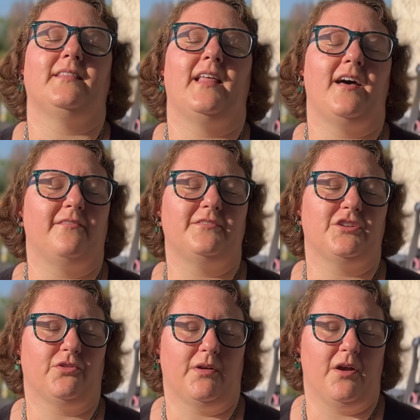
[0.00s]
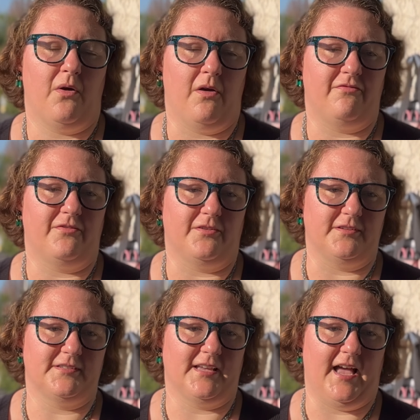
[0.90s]
love to grow a
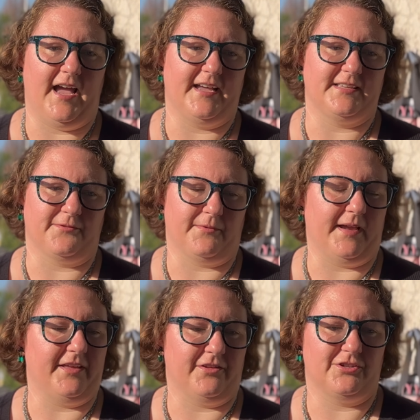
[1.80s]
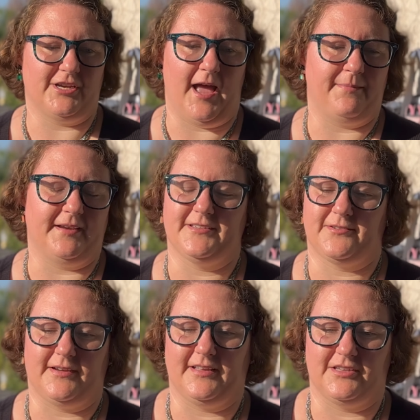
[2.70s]
full-size regular Japanese
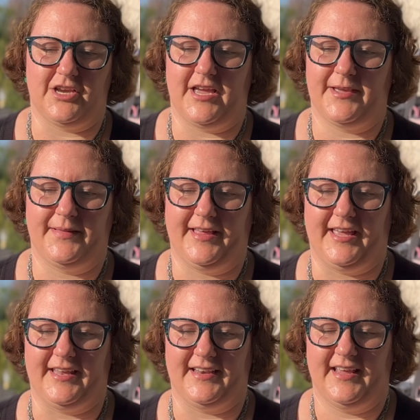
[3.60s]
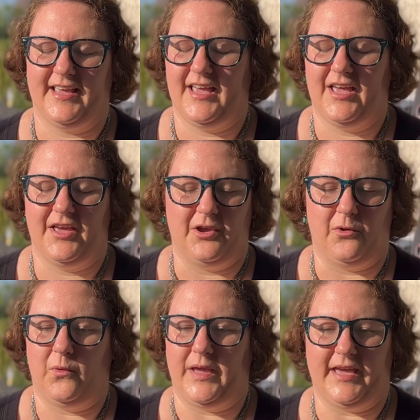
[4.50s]
or English eggplant.
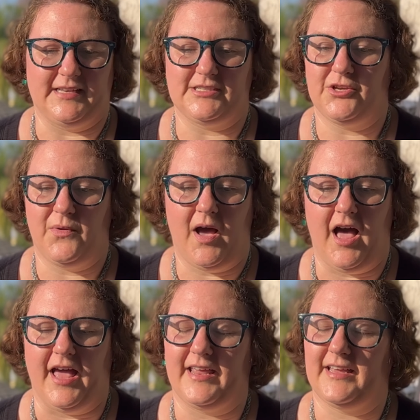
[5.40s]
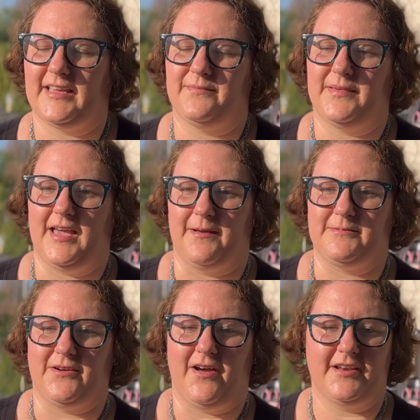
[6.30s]
When we get too hot, it can be up
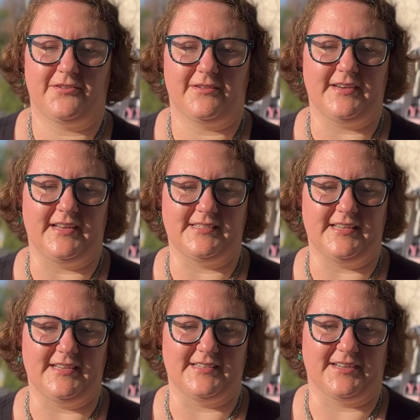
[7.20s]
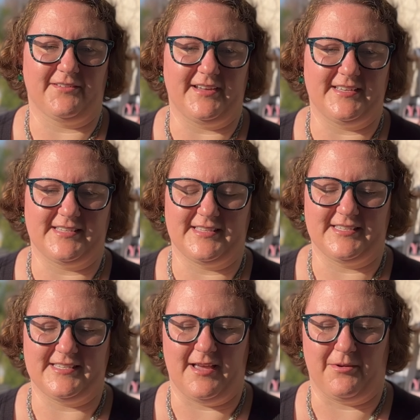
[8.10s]
to 118 degrees in the
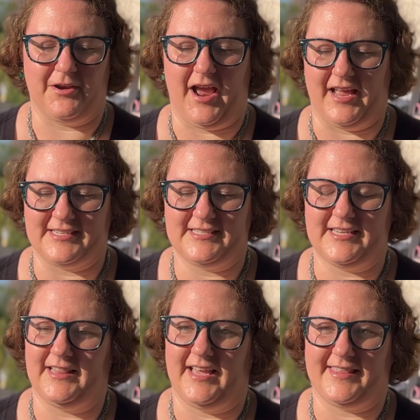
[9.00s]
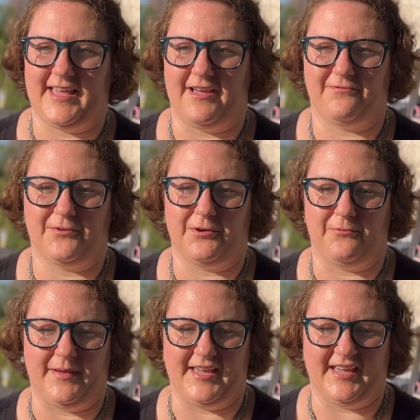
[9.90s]
summer and sit like that for a
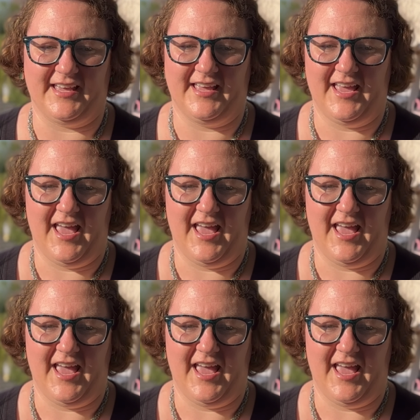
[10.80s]
week.